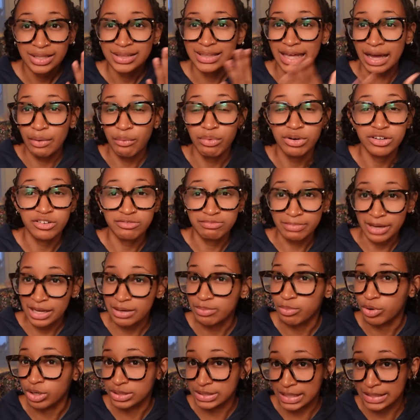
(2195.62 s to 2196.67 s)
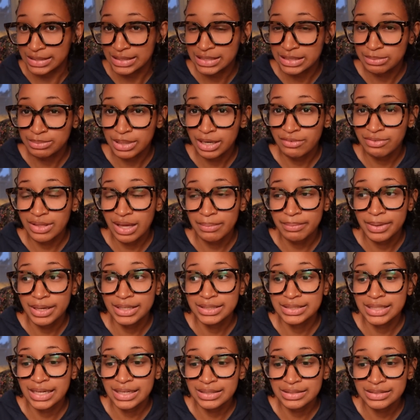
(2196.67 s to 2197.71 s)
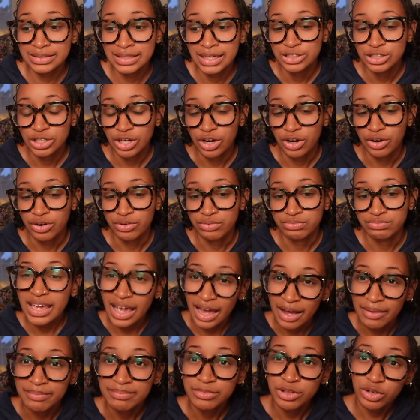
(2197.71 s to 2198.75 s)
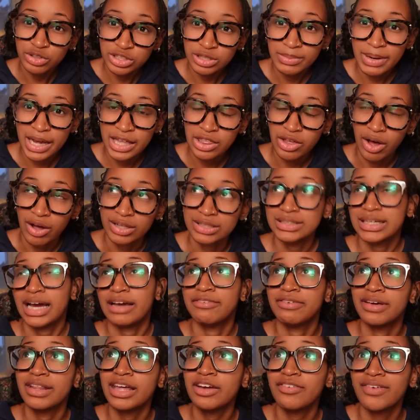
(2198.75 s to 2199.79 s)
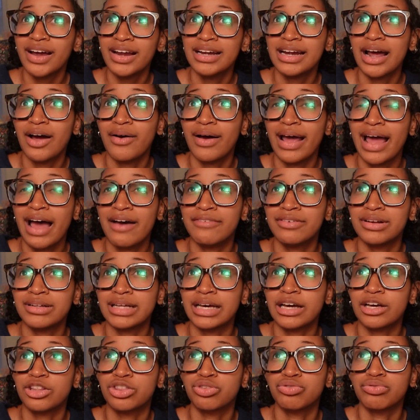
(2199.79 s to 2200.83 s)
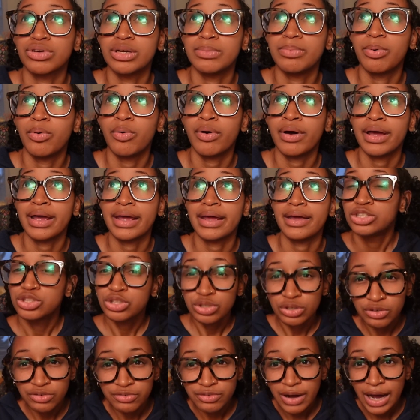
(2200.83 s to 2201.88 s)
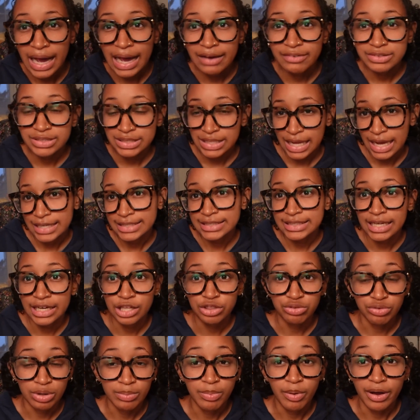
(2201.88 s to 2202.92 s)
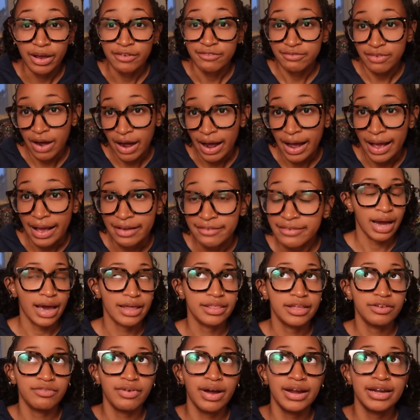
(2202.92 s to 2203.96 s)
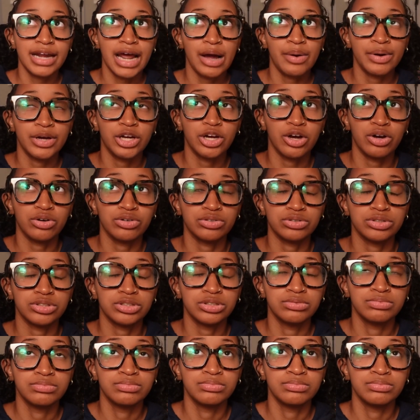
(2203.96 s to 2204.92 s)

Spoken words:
that would have made more sense to me, if that makes sense. So yeah, those are my thoughts. I feel like right now I have it at like a 3.25 slash like 3.5. I think right now it goes